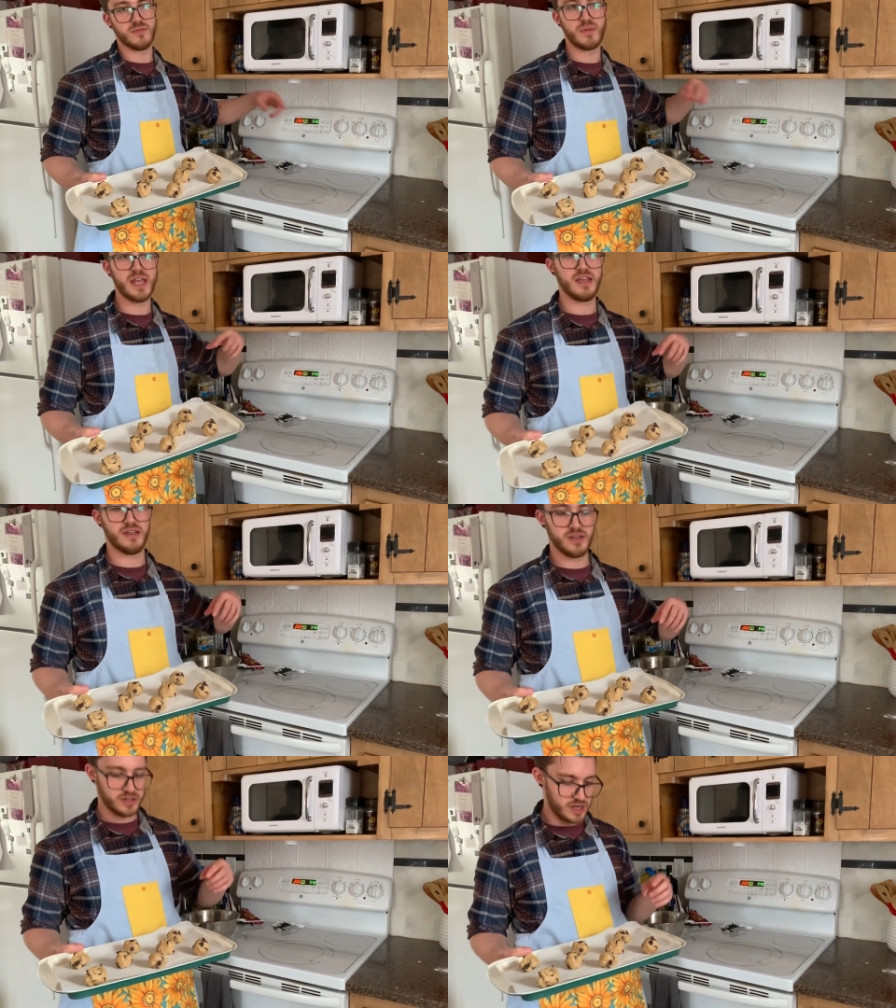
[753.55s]
bake
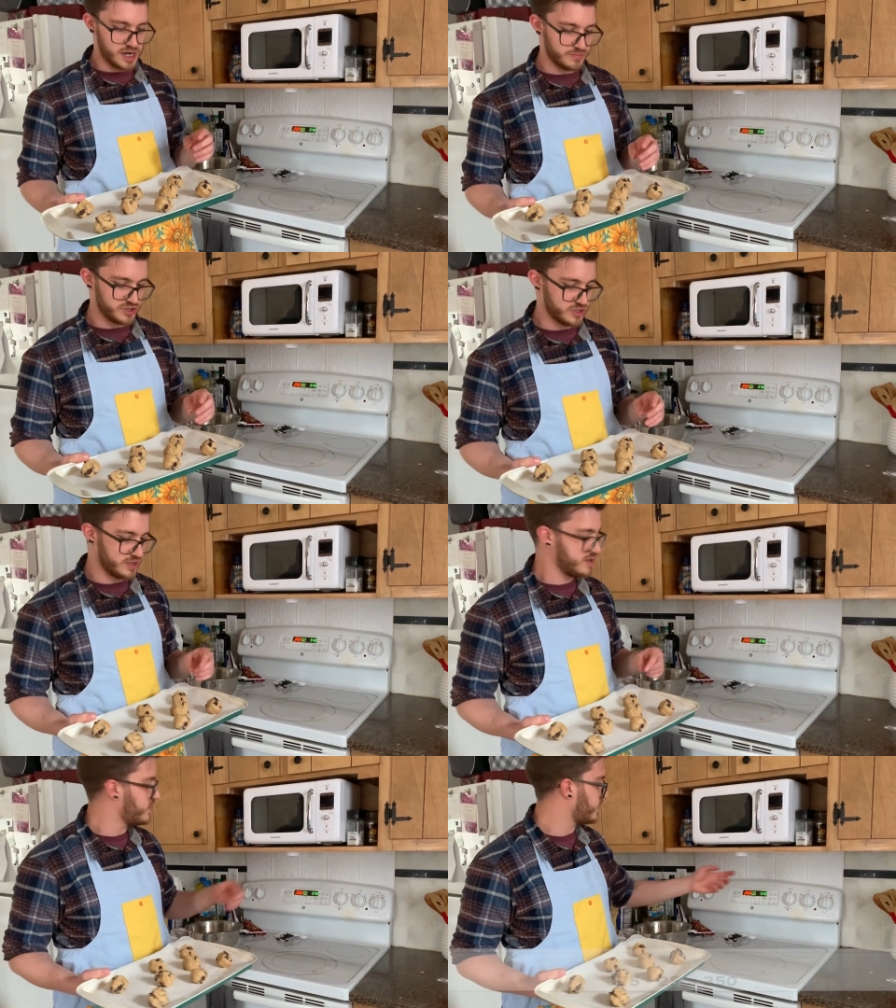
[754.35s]
option,
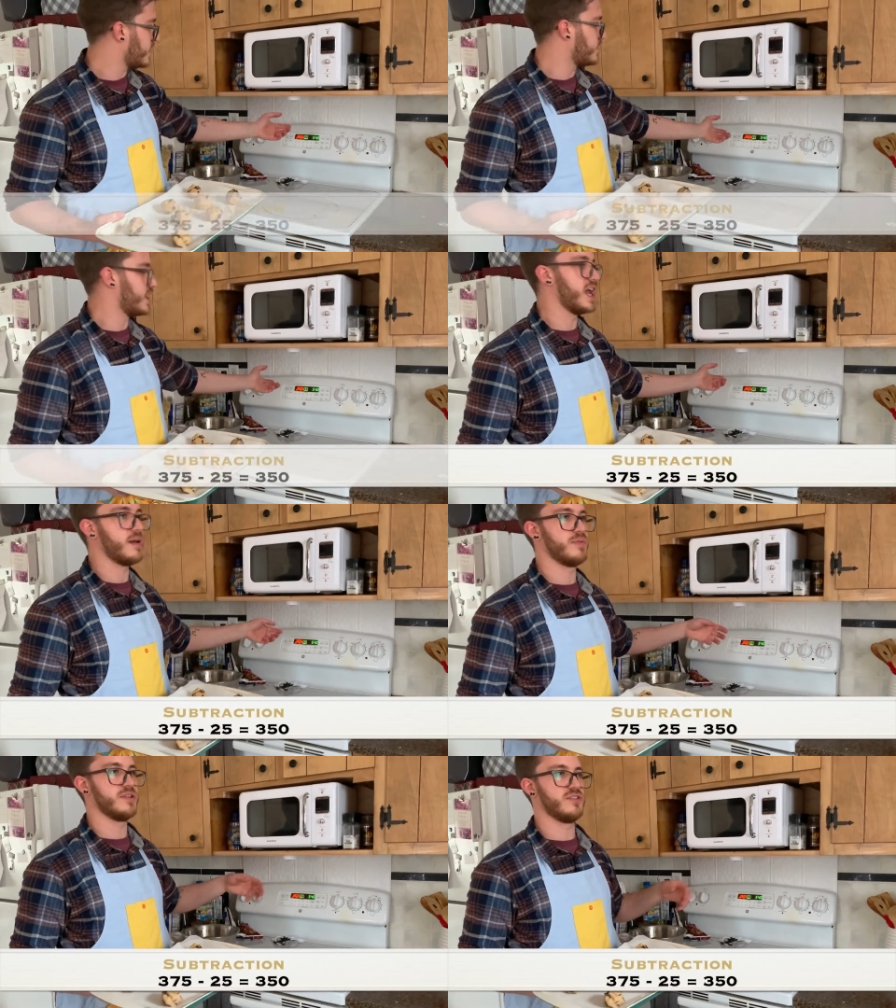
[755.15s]
and this oven
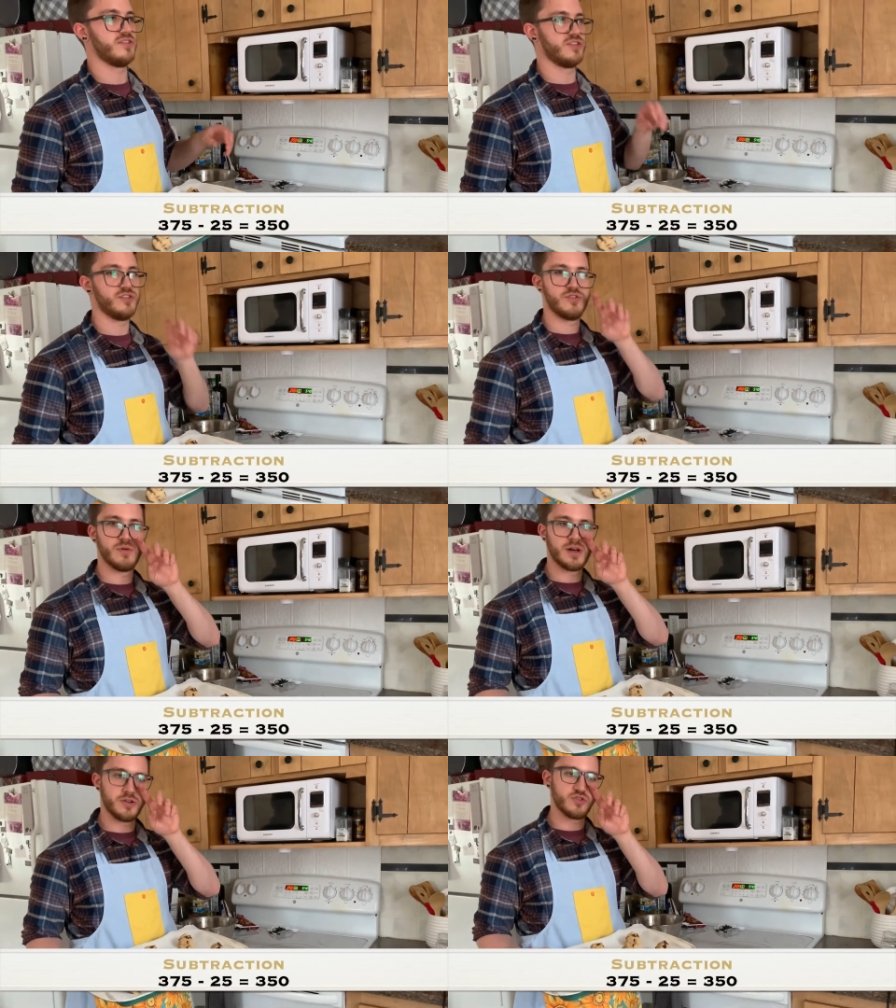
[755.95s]
happens to
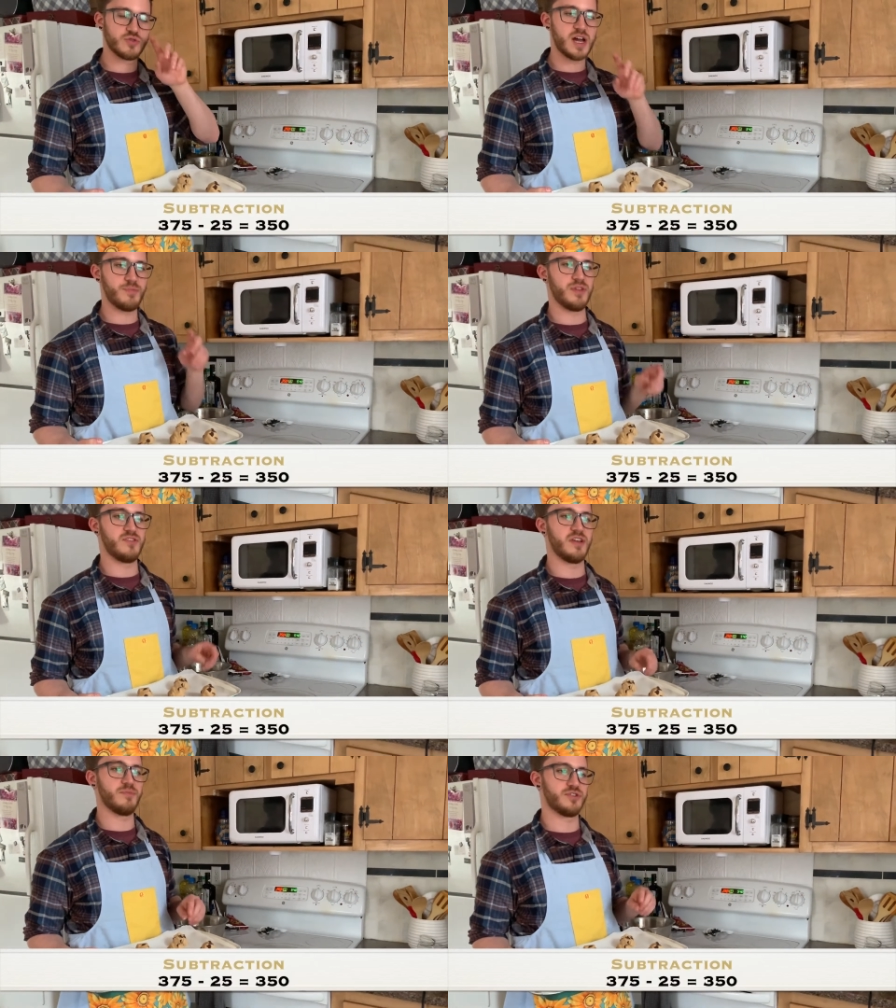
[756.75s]
drop the
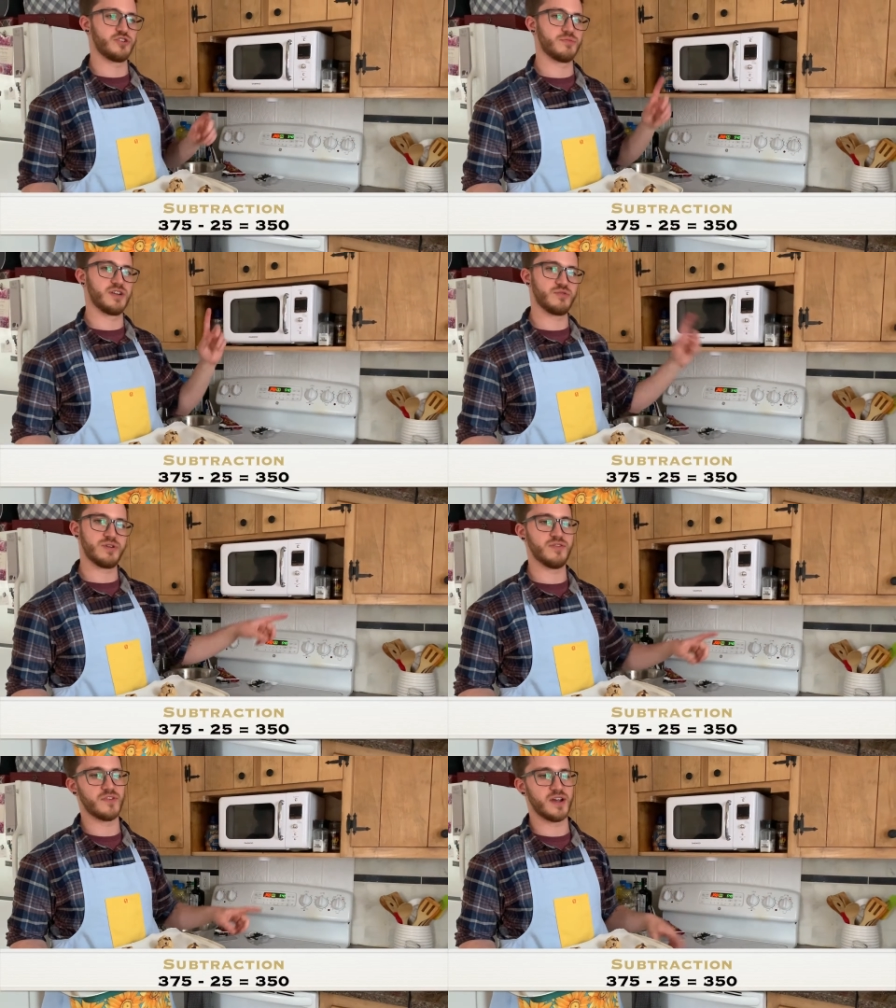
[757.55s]
temperature by
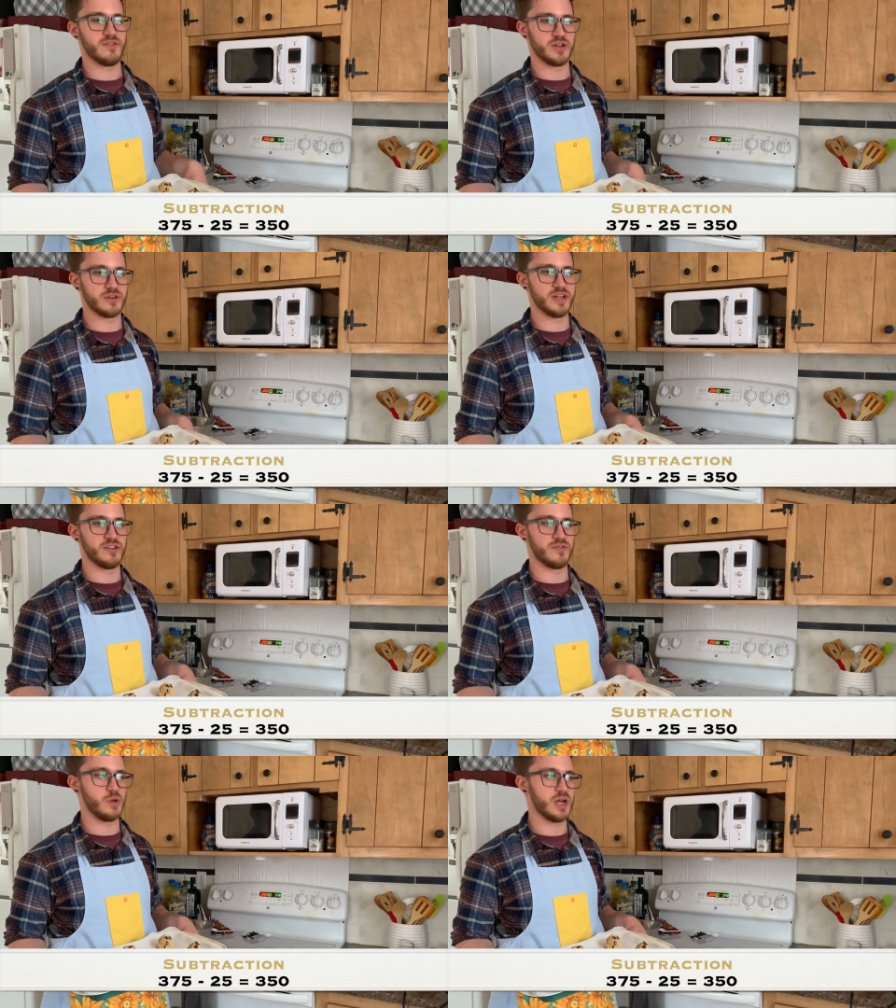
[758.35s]
25 degrees
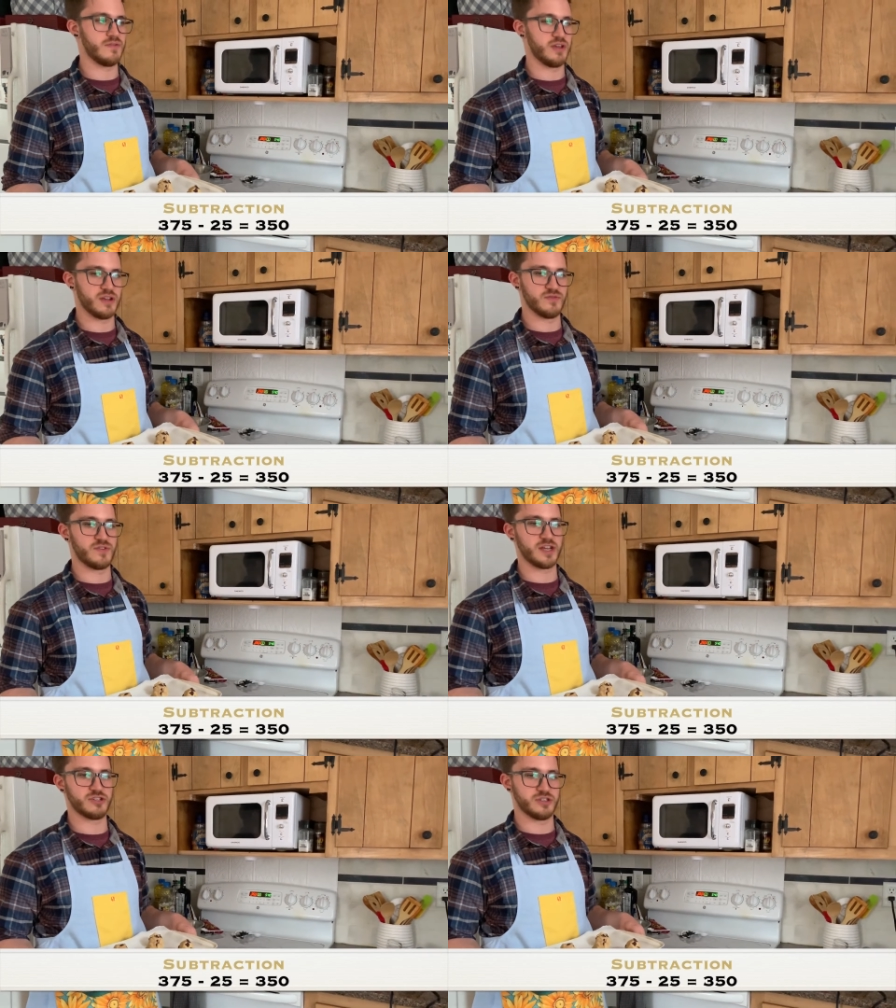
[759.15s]
if you have the
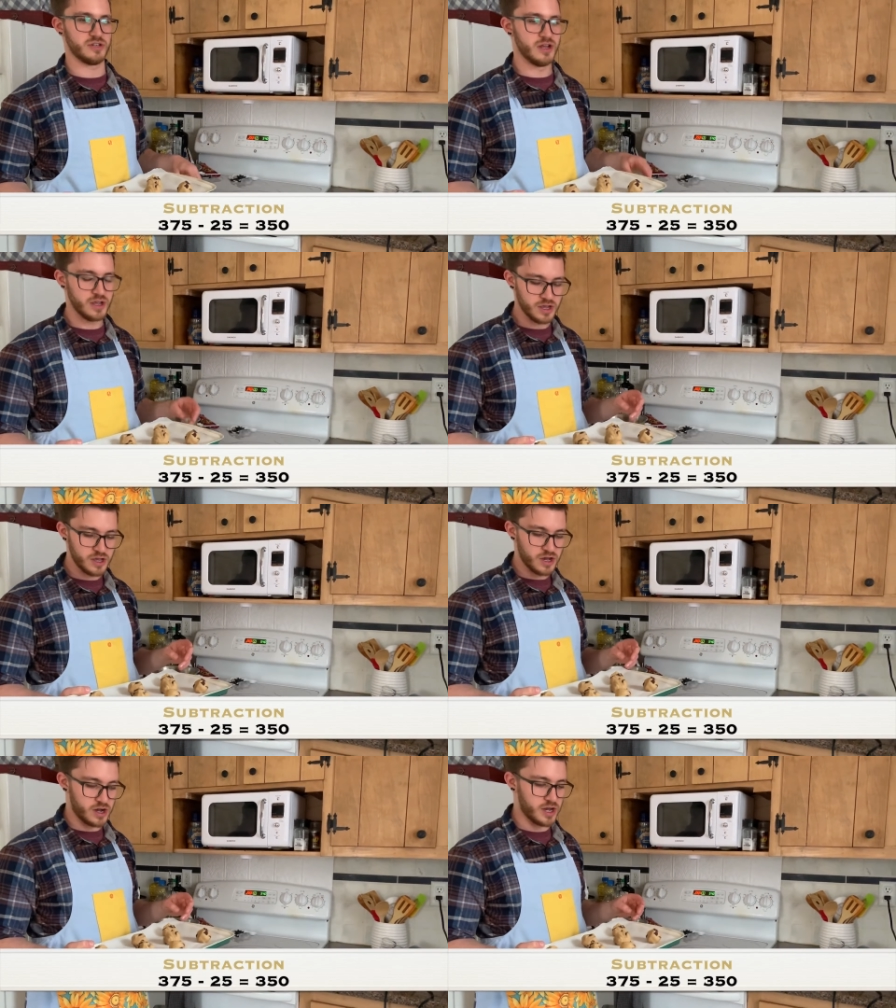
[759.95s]
convection
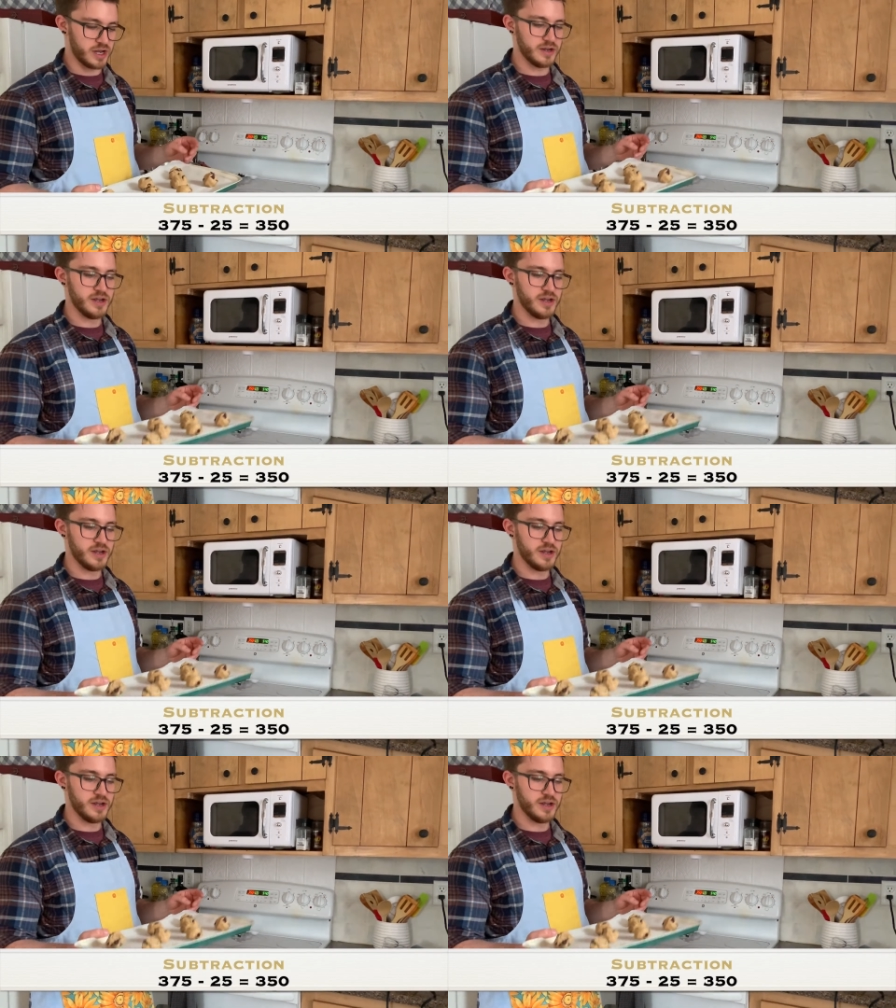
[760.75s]
on.